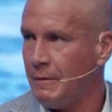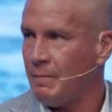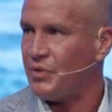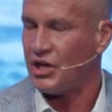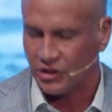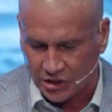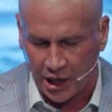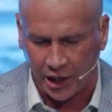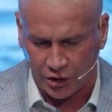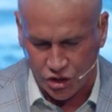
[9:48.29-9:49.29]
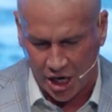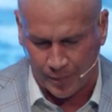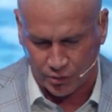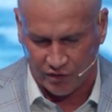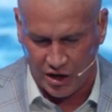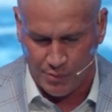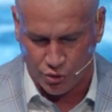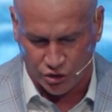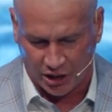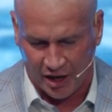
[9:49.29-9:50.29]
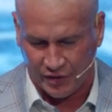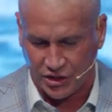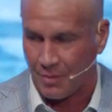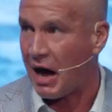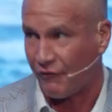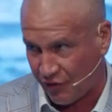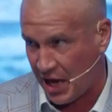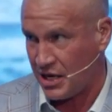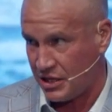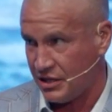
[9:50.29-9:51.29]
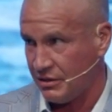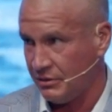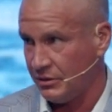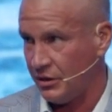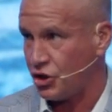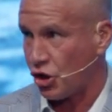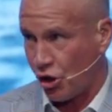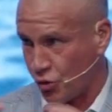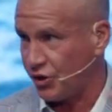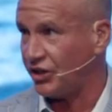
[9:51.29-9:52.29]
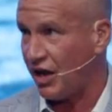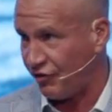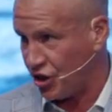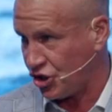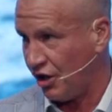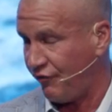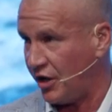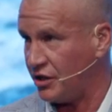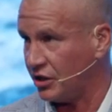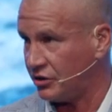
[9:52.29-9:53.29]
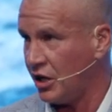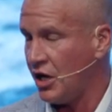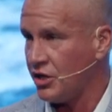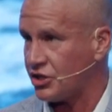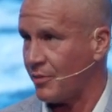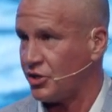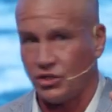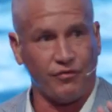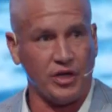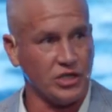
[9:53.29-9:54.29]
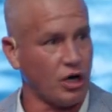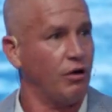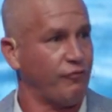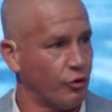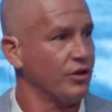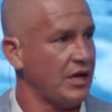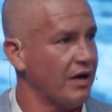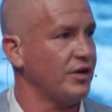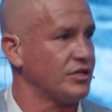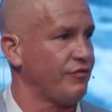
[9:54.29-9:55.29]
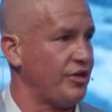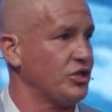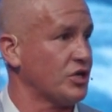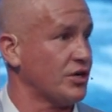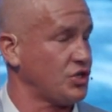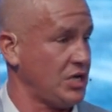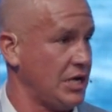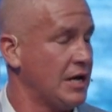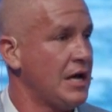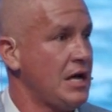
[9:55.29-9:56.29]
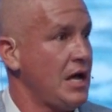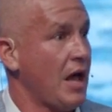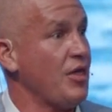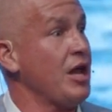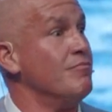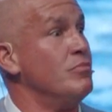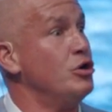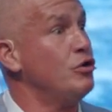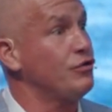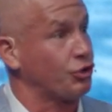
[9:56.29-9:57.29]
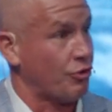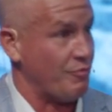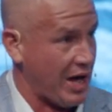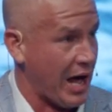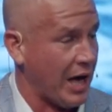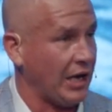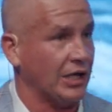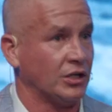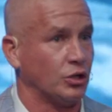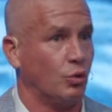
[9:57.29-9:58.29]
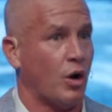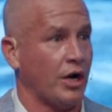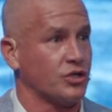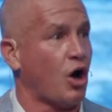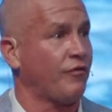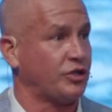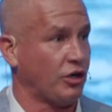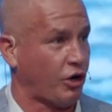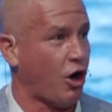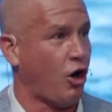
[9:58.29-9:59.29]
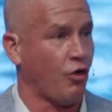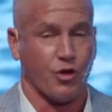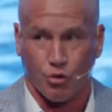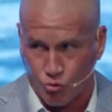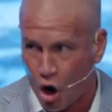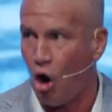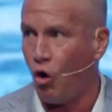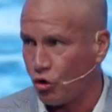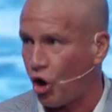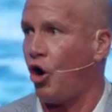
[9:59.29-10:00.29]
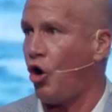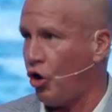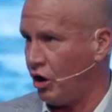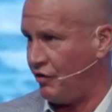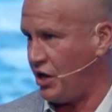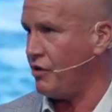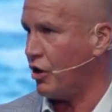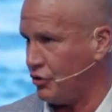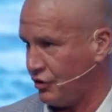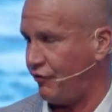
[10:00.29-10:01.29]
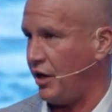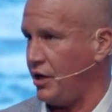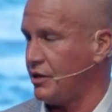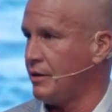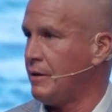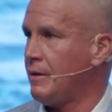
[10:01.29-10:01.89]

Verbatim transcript: The entire chapter of Hebrews 11 is about faith. It starts with a definition of faith, the substance of things hoped for, the evidence of things not seen. And then it moves from that into what is often called the roll call of the heroes of faith.